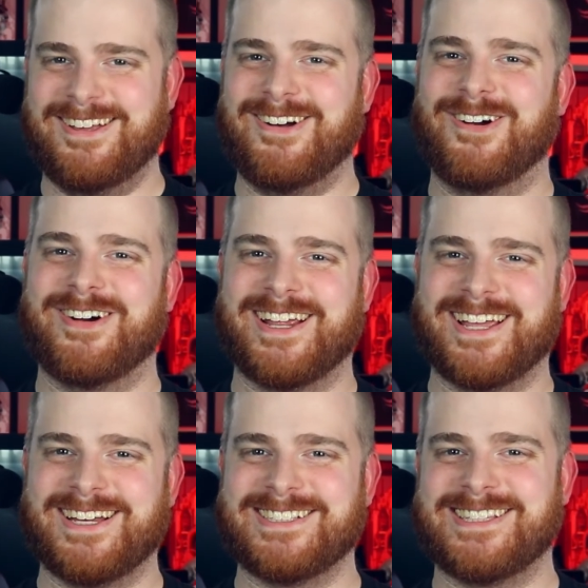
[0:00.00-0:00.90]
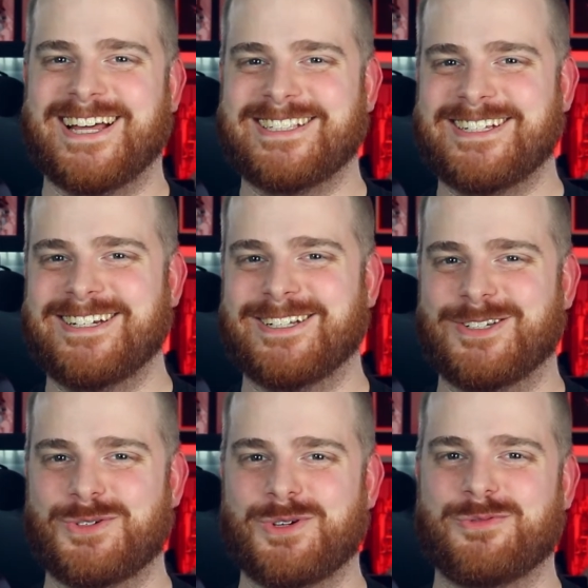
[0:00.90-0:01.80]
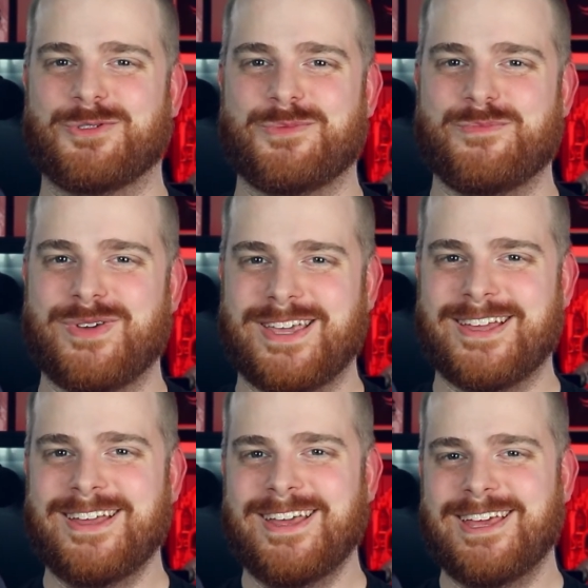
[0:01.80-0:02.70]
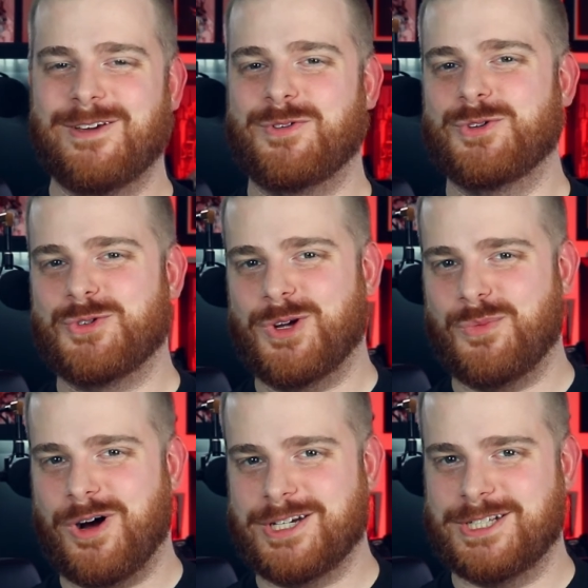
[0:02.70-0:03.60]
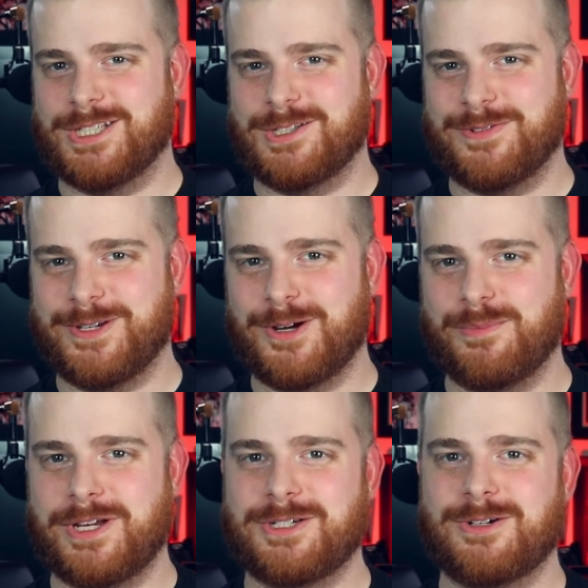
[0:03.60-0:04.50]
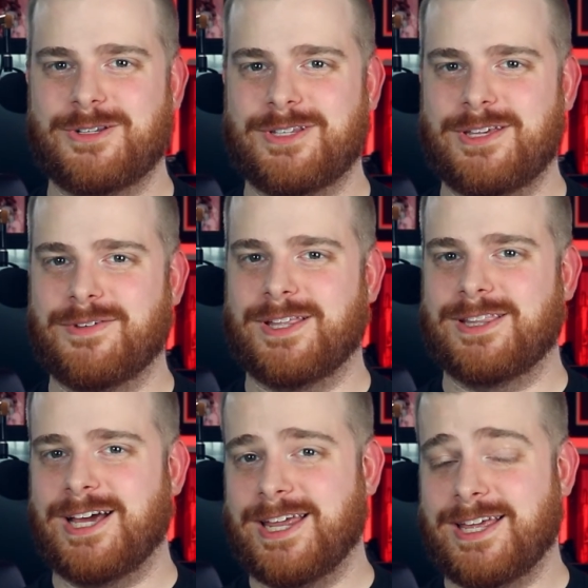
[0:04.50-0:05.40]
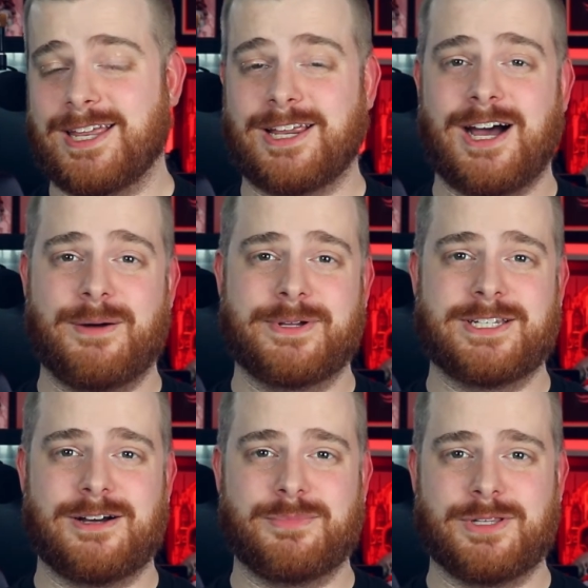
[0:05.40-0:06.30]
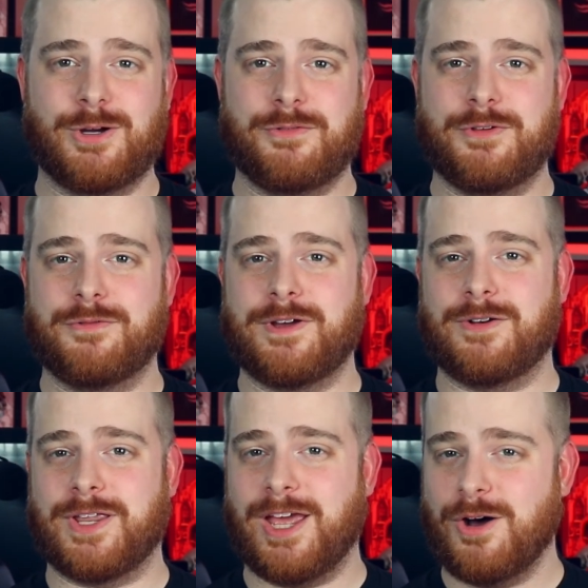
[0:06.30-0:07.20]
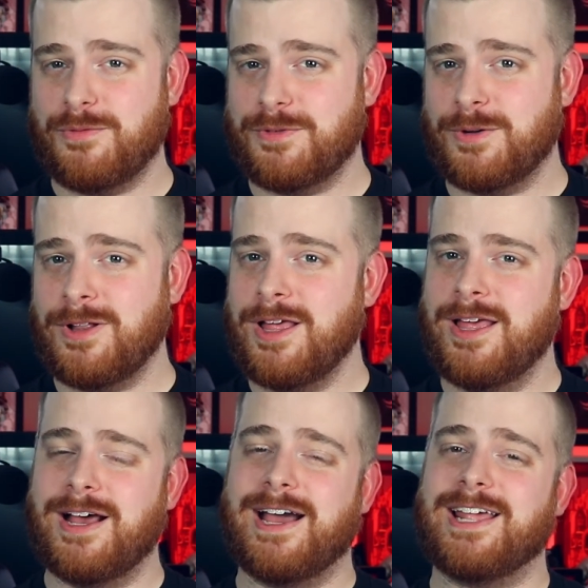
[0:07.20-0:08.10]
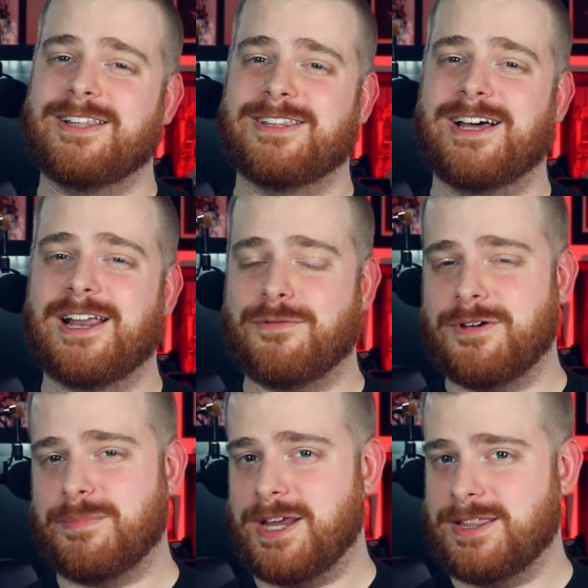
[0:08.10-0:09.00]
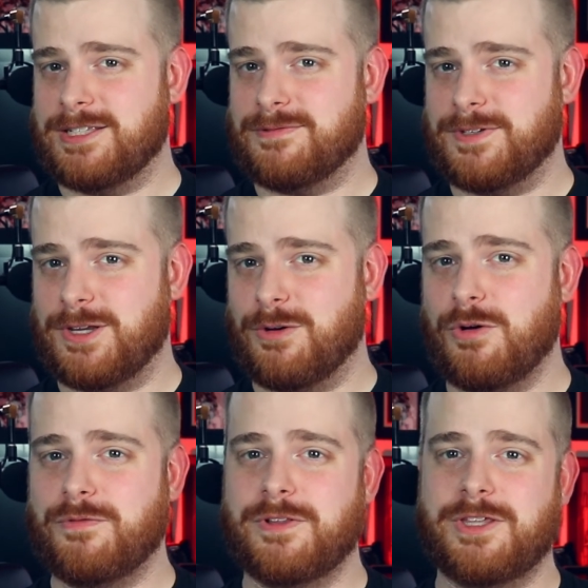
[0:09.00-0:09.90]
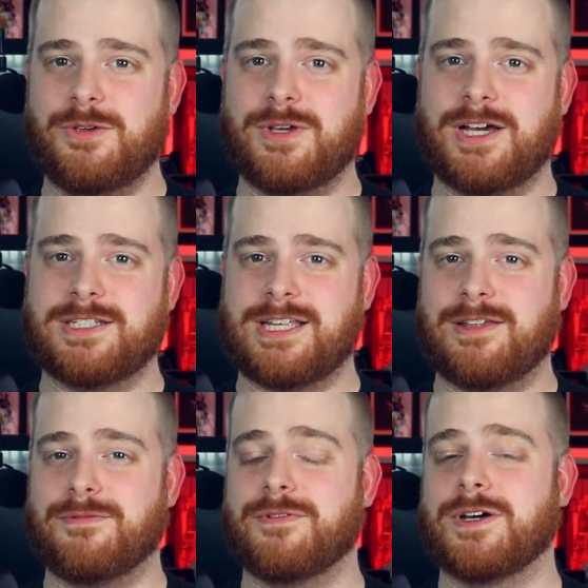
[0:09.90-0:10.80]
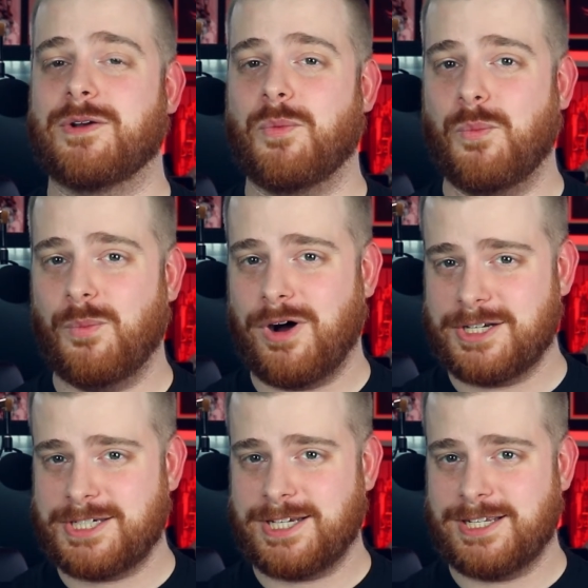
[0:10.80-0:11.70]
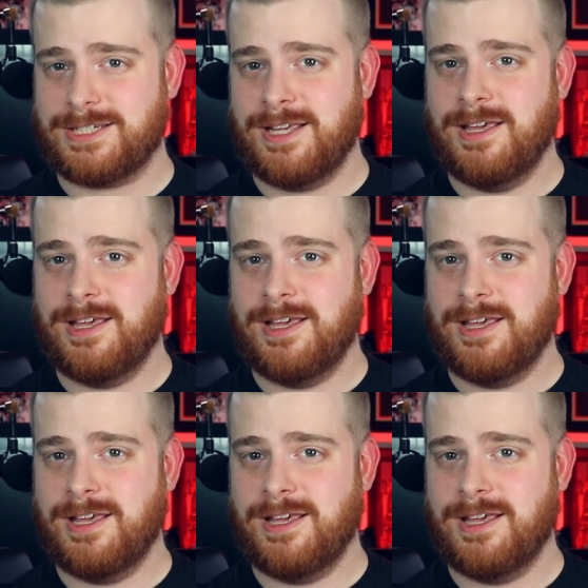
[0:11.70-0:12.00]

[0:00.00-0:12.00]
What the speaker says: Alright guys, that's gonna do it for me. If you enjoyed watching this video, make sure to leave a like and comment down below if you found it helpful. I had a lot of fun making this video. Hopefully you guys had fun watching it.